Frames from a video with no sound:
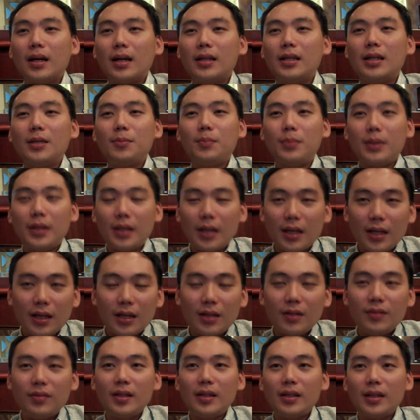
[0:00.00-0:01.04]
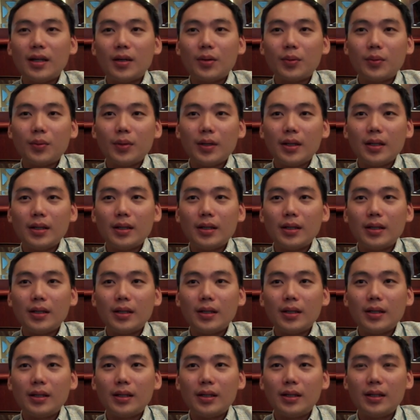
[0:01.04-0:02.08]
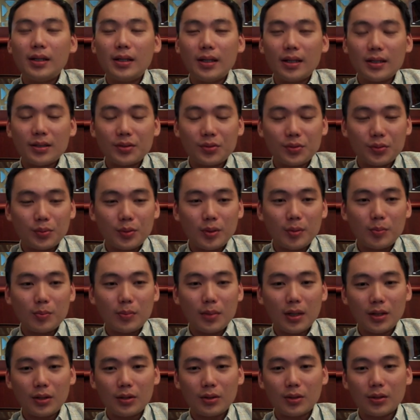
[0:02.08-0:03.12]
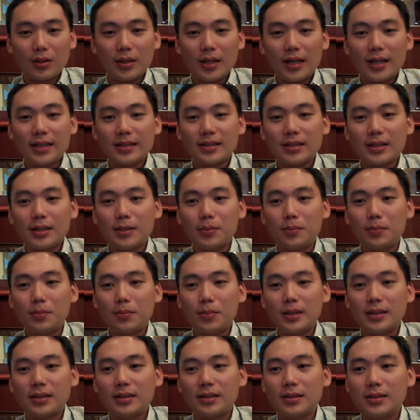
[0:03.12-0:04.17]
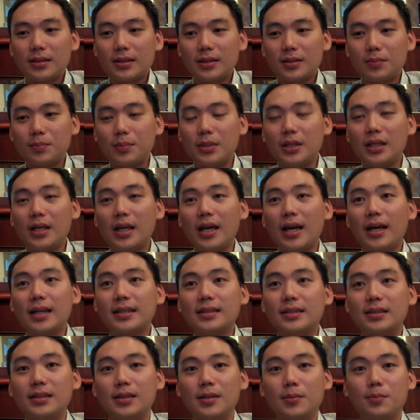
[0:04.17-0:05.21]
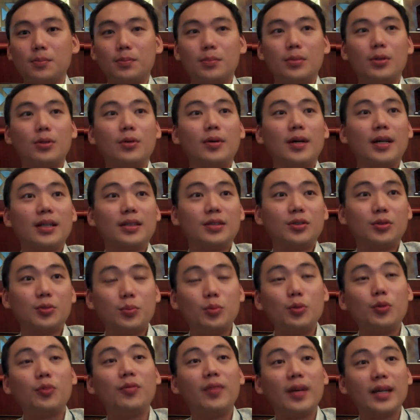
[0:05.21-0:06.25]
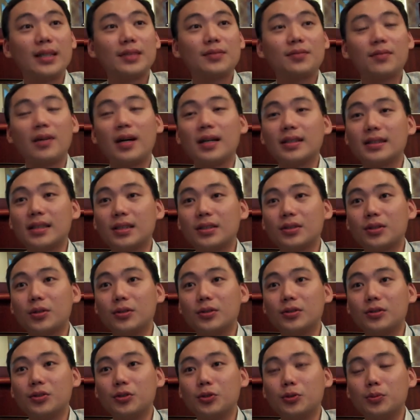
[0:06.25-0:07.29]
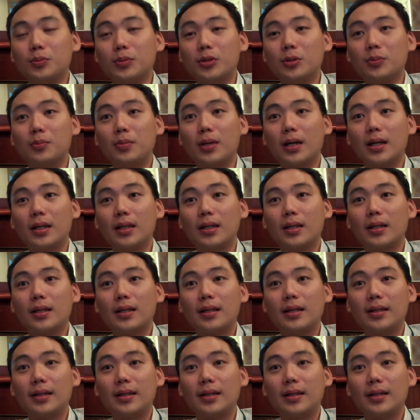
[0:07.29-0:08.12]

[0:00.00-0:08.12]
are they behaving that way? Yes, we might not as a business be as nimble, as smooth, as fast as consumer, but